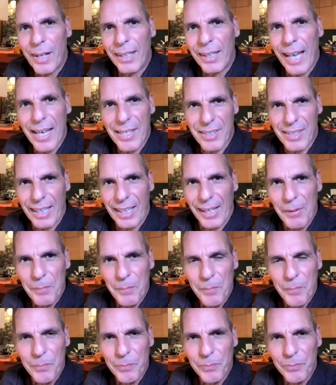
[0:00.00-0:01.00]

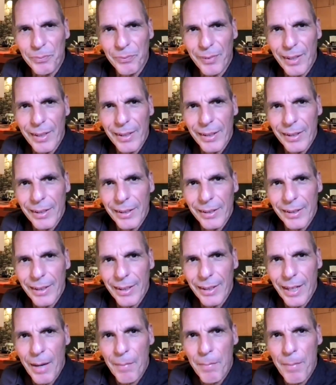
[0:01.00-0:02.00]
Lastly,
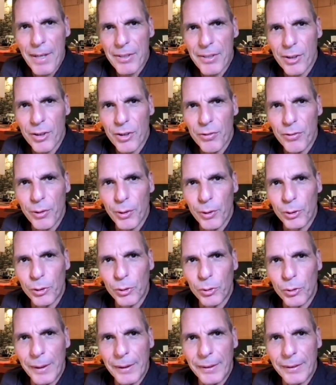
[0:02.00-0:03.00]
a message for
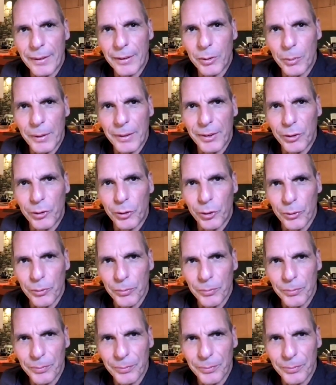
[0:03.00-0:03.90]
2022.